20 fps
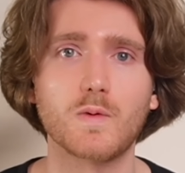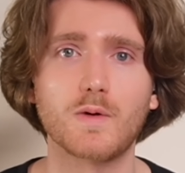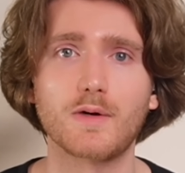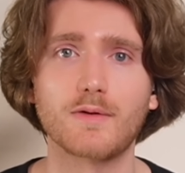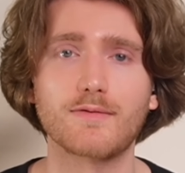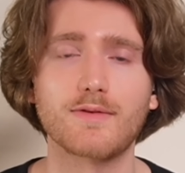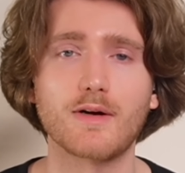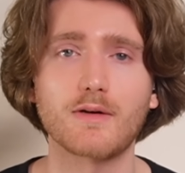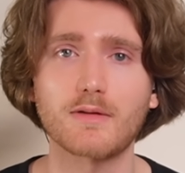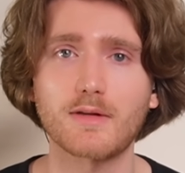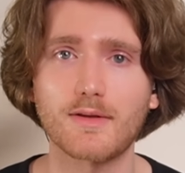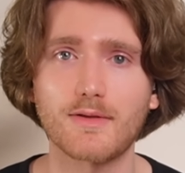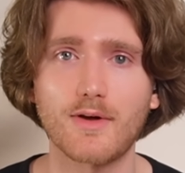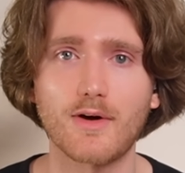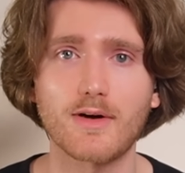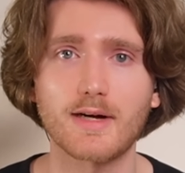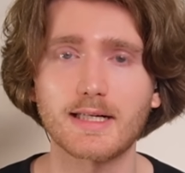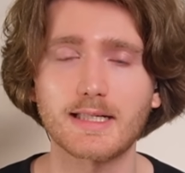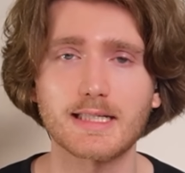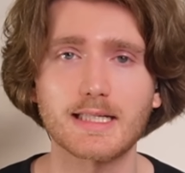or felt
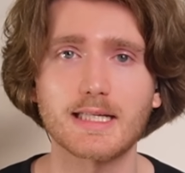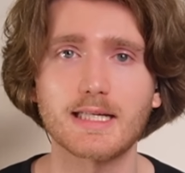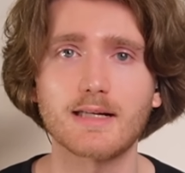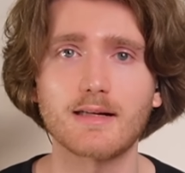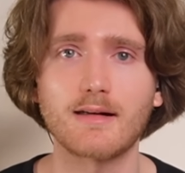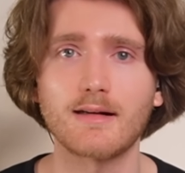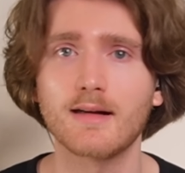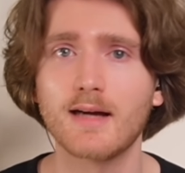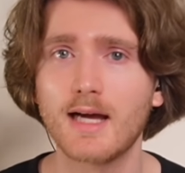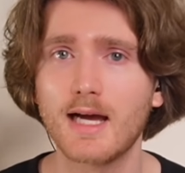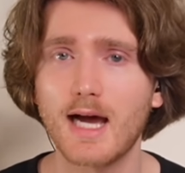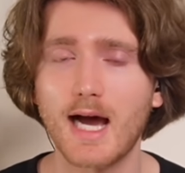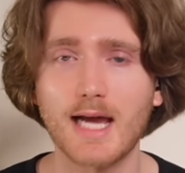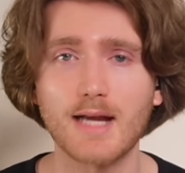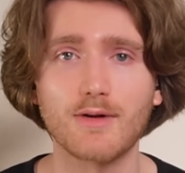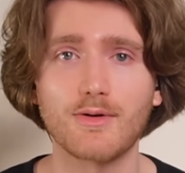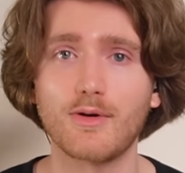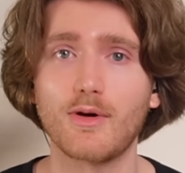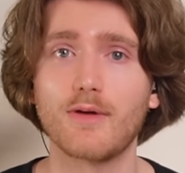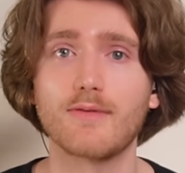cathartic to hear. I
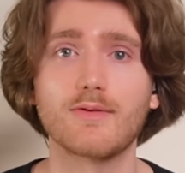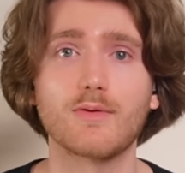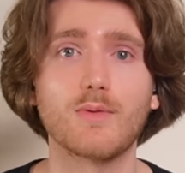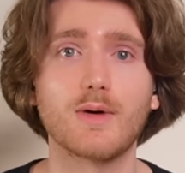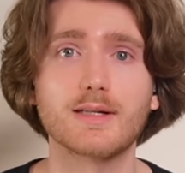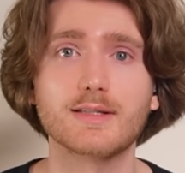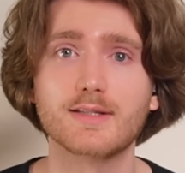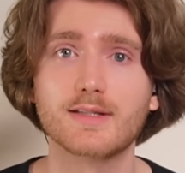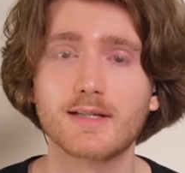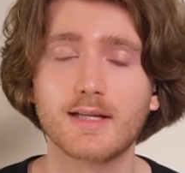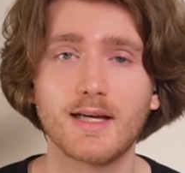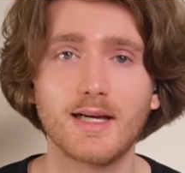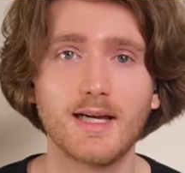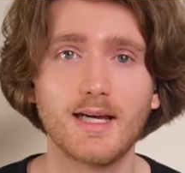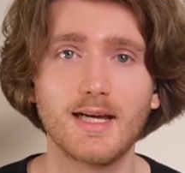don't know if it was.